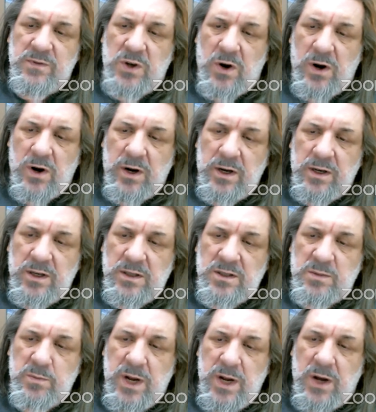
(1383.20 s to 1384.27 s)
of
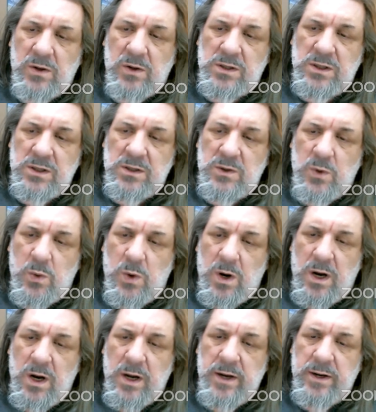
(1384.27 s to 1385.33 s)
darkness melt into
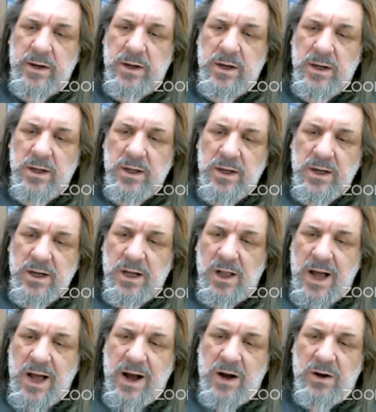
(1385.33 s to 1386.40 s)
one.
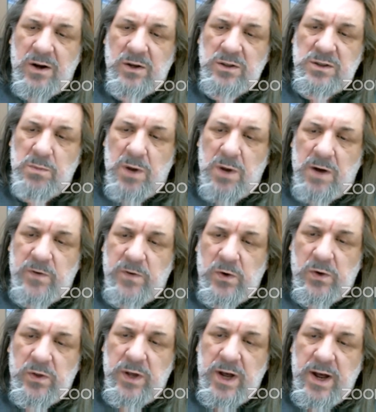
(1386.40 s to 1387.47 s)
Clouds
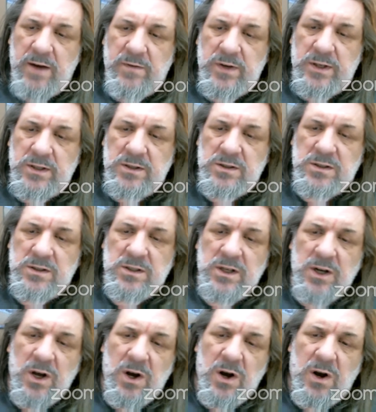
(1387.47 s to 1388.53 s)
muffle the heavens,
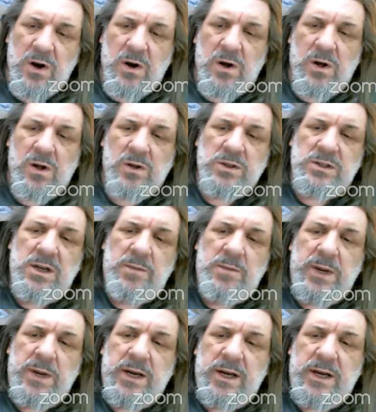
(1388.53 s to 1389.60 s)
all
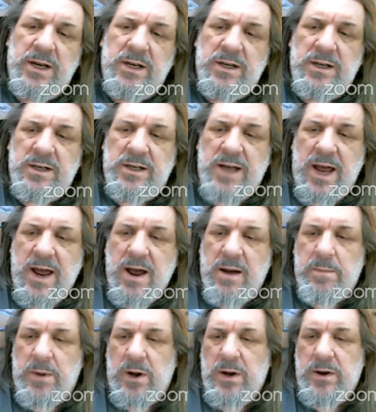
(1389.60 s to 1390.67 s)
dipping into
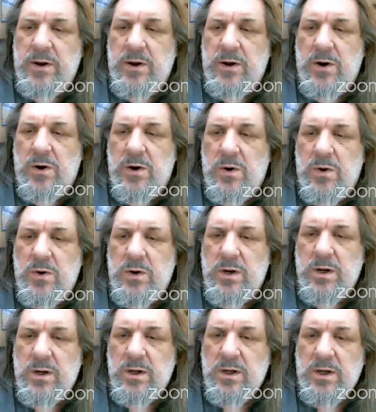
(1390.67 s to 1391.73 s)
damp
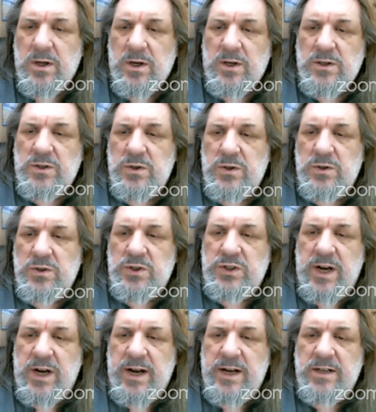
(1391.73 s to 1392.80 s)
unknown. Two
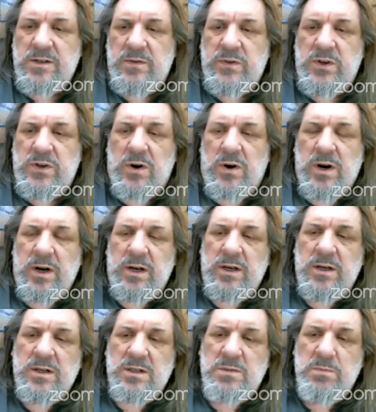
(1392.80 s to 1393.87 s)
shades of
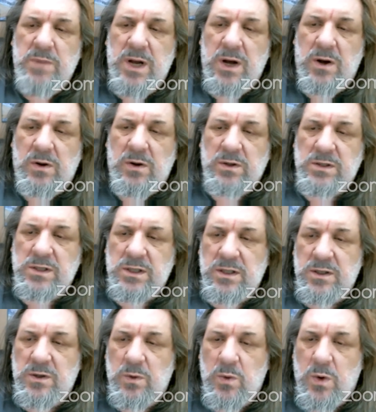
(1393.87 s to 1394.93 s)
darkness melt
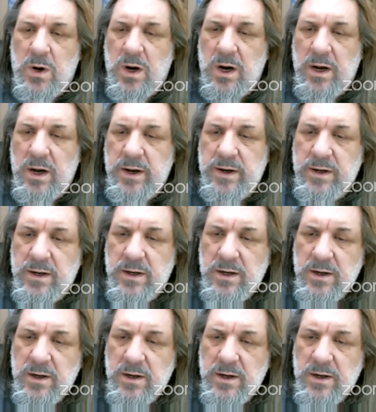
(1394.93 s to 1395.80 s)
into one.